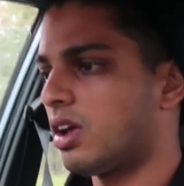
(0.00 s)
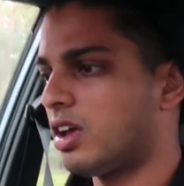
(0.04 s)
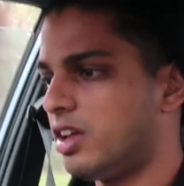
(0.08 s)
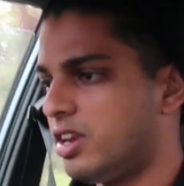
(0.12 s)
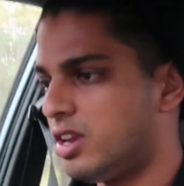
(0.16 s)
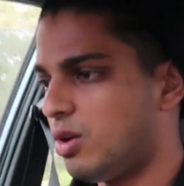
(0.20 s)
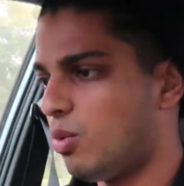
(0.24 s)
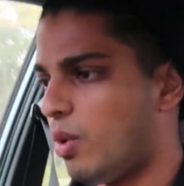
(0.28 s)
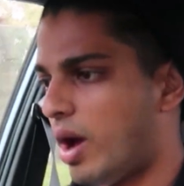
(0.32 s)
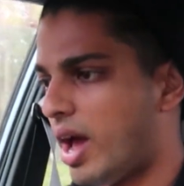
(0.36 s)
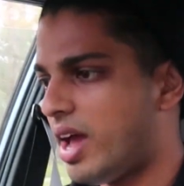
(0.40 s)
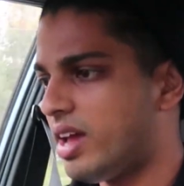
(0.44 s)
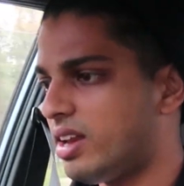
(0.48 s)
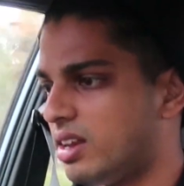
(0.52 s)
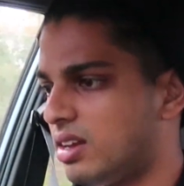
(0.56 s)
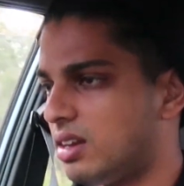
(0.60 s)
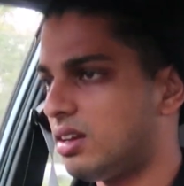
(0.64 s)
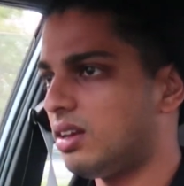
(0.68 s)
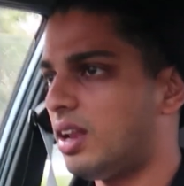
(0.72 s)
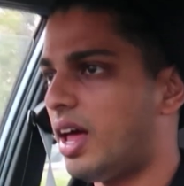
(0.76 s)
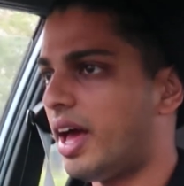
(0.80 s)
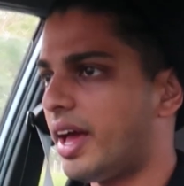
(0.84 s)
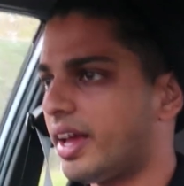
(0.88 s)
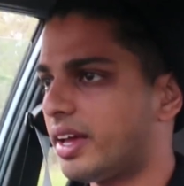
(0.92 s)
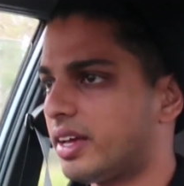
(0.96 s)
Can you wait
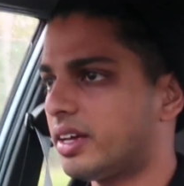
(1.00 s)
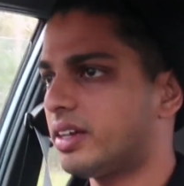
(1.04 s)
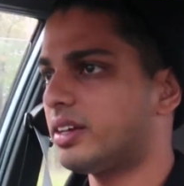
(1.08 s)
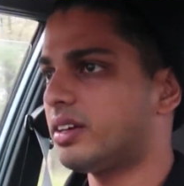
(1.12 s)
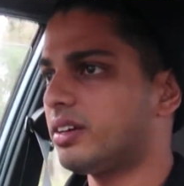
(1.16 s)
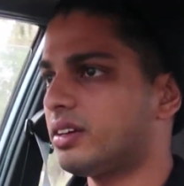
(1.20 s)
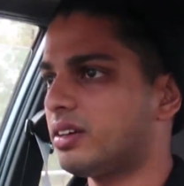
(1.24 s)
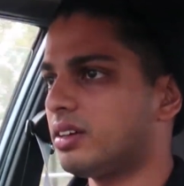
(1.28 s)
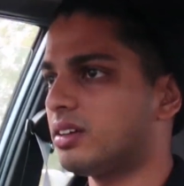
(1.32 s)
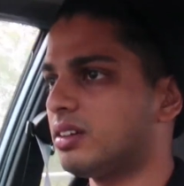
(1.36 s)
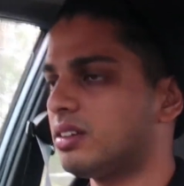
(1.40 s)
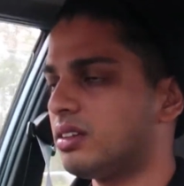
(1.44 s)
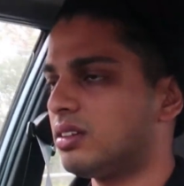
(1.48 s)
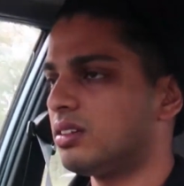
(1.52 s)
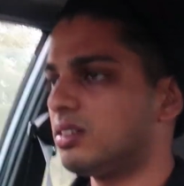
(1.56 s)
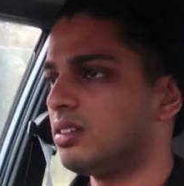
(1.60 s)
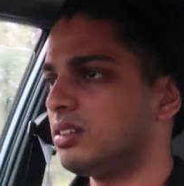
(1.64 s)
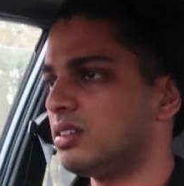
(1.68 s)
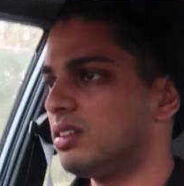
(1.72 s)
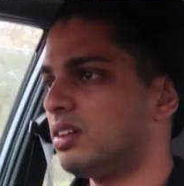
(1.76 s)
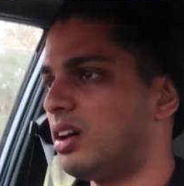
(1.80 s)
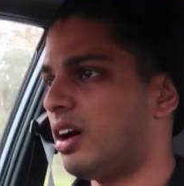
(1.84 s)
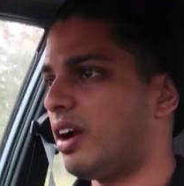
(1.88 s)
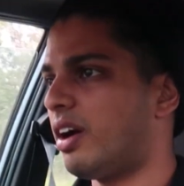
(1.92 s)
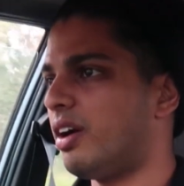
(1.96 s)
like,
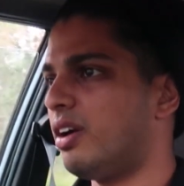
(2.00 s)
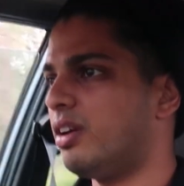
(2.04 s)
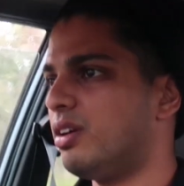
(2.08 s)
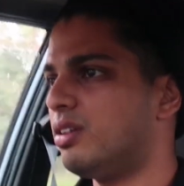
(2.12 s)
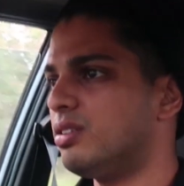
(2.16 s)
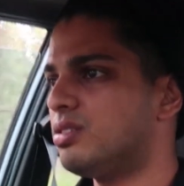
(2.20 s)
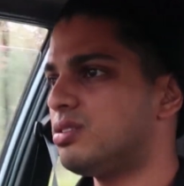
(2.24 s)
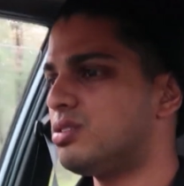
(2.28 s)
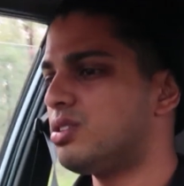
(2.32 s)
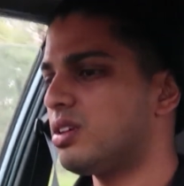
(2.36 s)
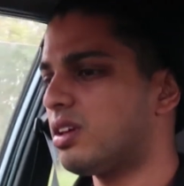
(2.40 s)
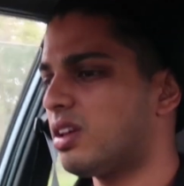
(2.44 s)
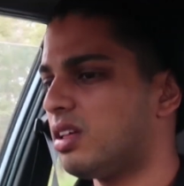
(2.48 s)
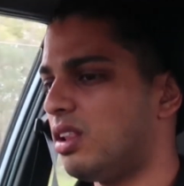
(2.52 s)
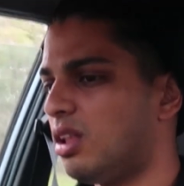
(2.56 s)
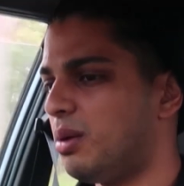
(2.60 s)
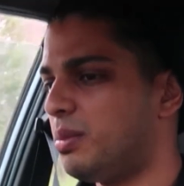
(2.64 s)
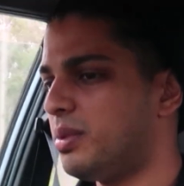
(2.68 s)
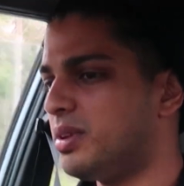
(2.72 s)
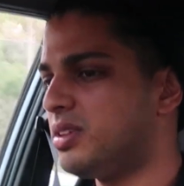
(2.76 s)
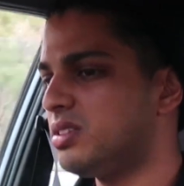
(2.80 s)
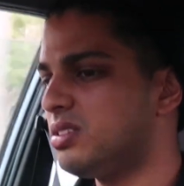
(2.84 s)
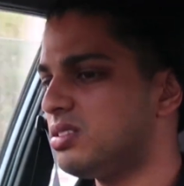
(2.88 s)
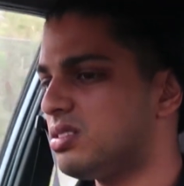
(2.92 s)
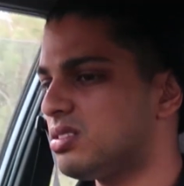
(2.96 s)
I don't know, 2
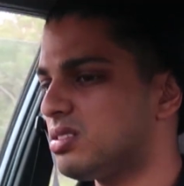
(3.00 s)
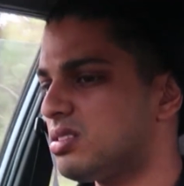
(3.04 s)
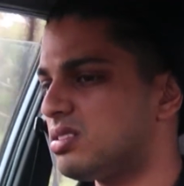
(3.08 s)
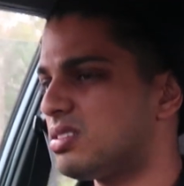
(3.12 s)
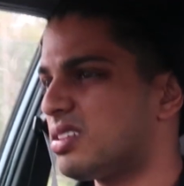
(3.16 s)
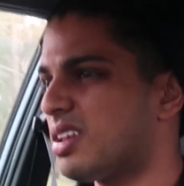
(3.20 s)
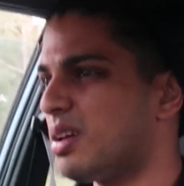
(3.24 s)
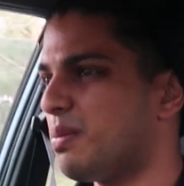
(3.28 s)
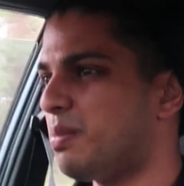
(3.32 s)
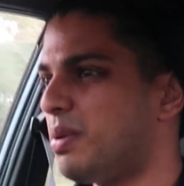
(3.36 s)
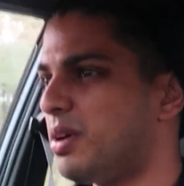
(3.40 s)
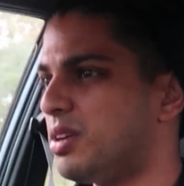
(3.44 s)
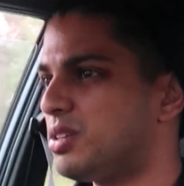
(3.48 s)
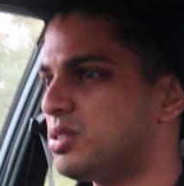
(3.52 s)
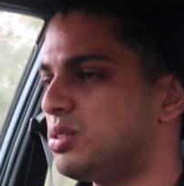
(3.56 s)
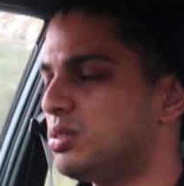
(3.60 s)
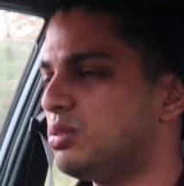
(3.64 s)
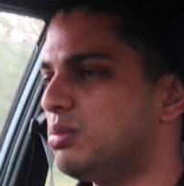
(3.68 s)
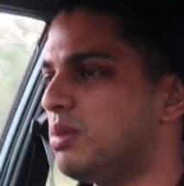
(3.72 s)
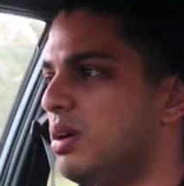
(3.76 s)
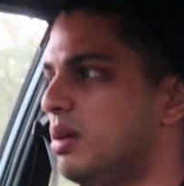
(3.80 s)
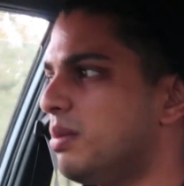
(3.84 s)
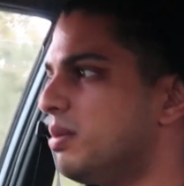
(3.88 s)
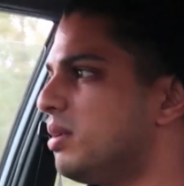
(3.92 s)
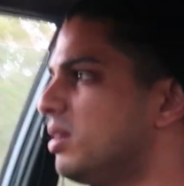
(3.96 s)
kilometers to get
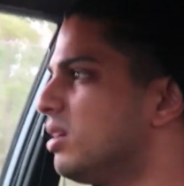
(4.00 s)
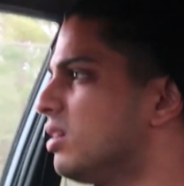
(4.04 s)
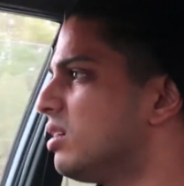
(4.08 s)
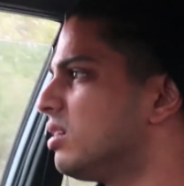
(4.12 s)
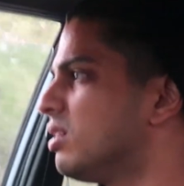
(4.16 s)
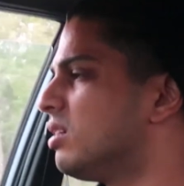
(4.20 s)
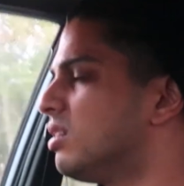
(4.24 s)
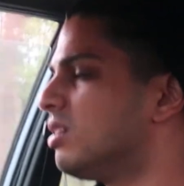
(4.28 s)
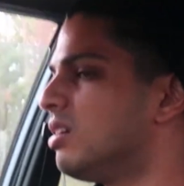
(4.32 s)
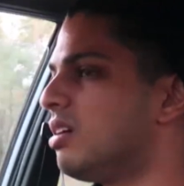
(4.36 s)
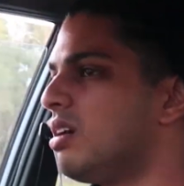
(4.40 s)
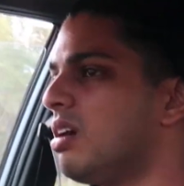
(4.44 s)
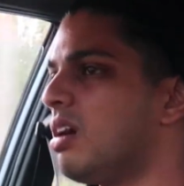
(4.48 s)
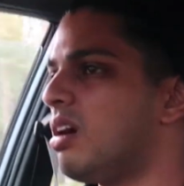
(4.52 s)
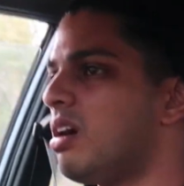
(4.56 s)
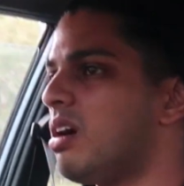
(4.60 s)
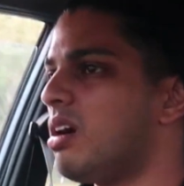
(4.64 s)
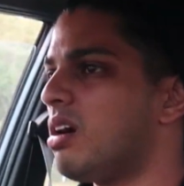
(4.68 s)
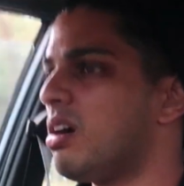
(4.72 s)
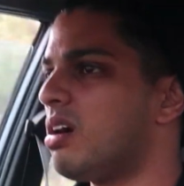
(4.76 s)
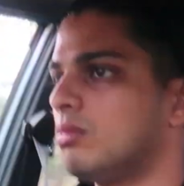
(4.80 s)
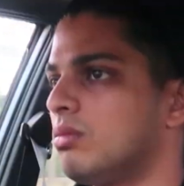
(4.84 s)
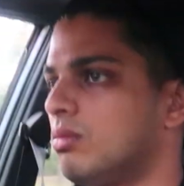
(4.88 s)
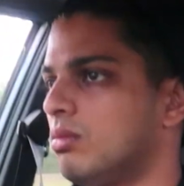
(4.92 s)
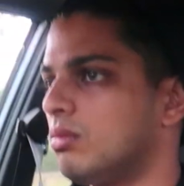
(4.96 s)
petrol maybe?
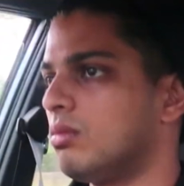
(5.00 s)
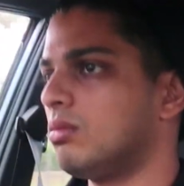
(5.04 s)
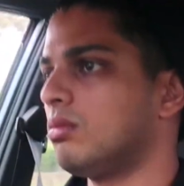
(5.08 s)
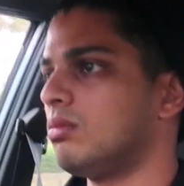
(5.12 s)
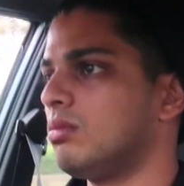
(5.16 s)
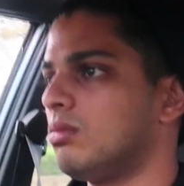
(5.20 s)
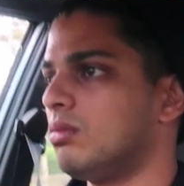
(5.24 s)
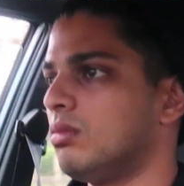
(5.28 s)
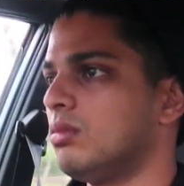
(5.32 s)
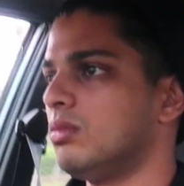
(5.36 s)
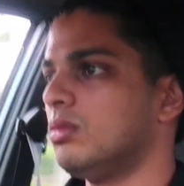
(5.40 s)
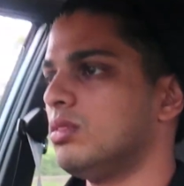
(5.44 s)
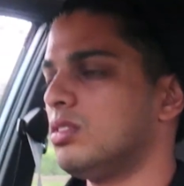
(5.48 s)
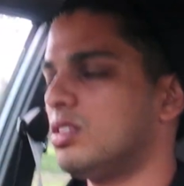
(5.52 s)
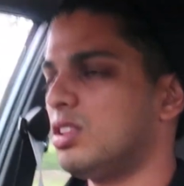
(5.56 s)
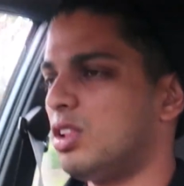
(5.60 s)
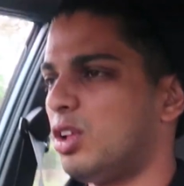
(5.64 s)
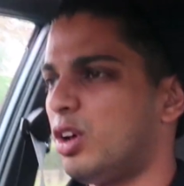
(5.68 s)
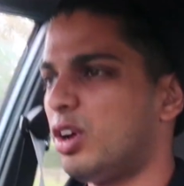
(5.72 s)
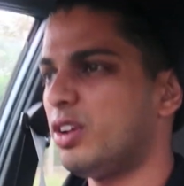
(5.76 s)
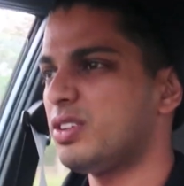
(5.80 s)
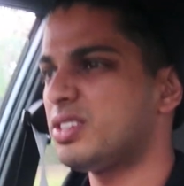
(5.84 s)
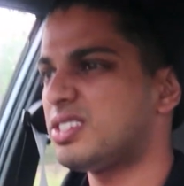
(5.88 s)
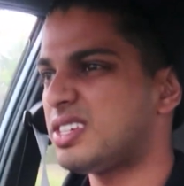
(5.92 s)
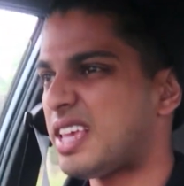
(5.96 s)
There's a
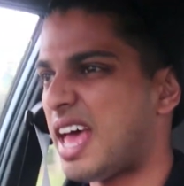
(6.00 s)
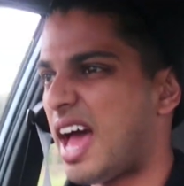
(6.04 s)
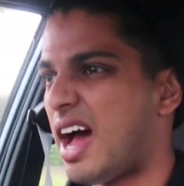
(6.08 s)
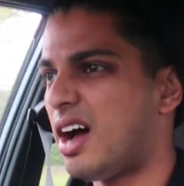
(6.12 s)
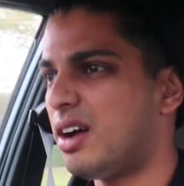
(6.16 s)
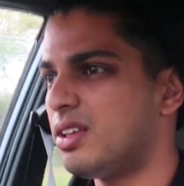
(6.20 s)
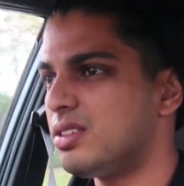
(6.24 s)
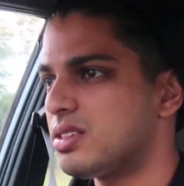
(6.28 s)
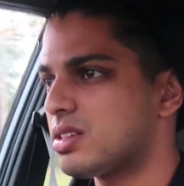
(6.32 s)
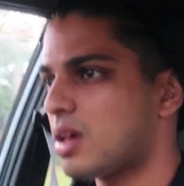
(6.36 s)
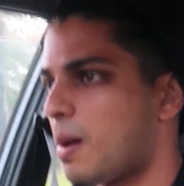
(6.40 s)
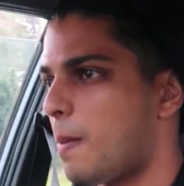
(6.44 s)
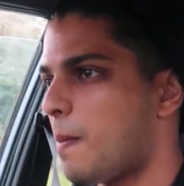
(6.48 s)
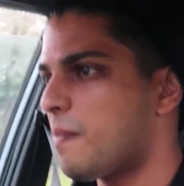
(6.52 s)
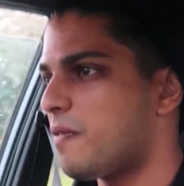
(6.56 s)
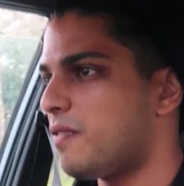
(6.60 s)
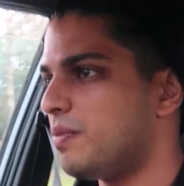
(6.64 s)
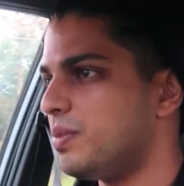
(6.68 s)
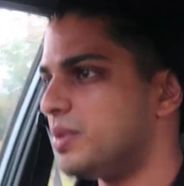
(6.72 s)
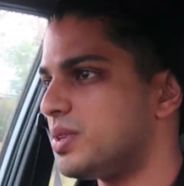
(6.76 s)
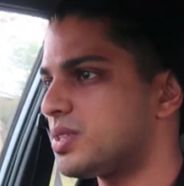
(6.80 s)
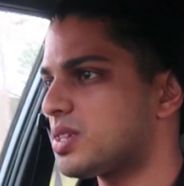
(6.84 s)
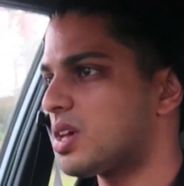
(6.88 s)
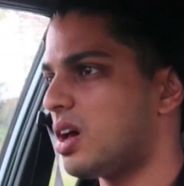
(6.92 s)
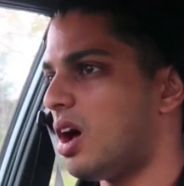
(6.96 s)
lot of sounds coming
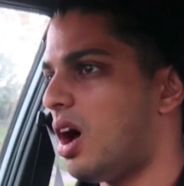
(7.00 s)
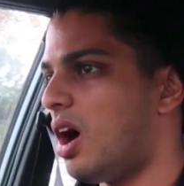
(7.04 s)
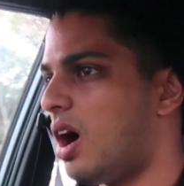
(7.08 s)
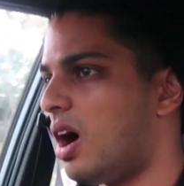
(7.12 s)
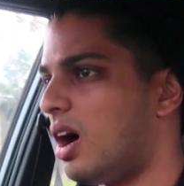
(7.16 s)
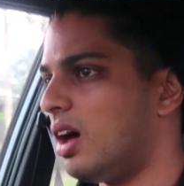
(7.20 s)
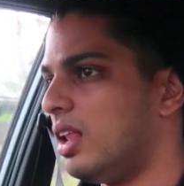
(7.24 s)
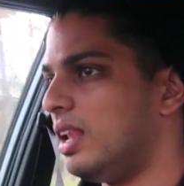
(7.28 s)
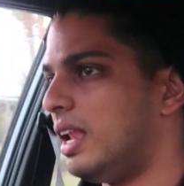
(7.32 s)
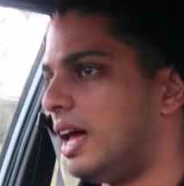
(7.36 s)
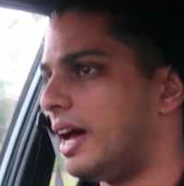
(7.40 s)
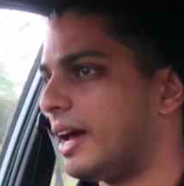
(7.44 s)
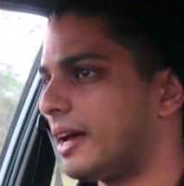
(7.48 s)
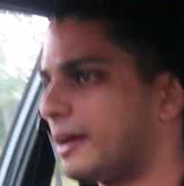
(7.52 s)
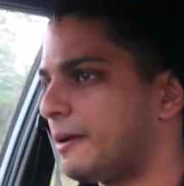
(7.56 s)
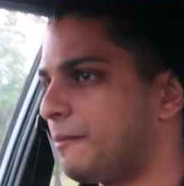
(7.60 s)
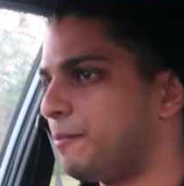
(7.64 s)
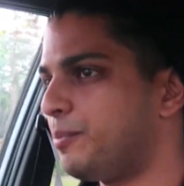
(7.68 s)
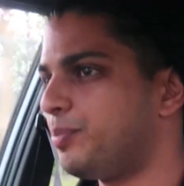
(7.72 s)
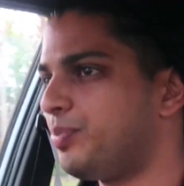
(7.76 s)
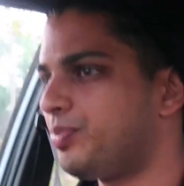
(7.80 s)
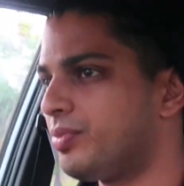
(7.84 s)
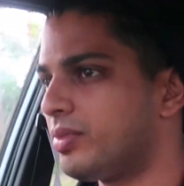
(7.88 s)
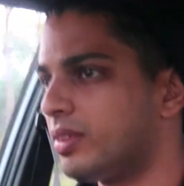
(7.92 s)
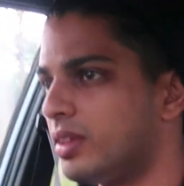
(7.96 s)
from this car, like
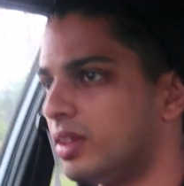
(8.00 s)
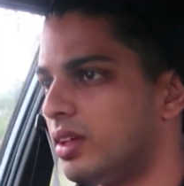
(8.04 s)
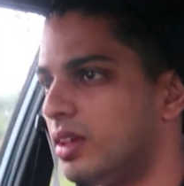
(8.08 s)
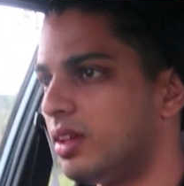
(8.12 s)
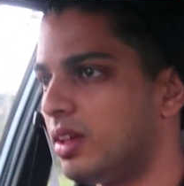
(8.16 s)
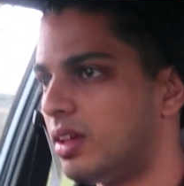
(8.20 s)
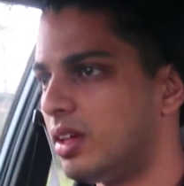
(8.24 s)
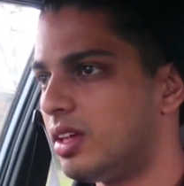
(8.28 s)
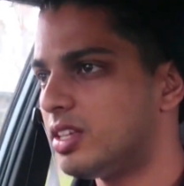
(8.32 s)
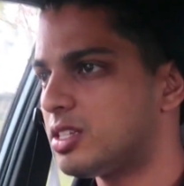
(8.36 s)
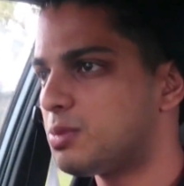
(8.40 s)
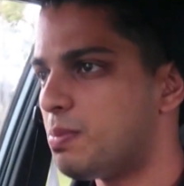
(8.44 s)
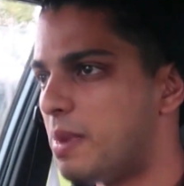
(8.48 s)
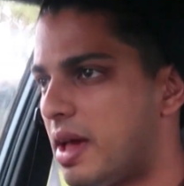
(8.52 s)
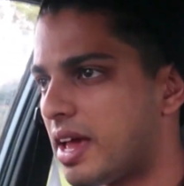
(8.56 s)
it's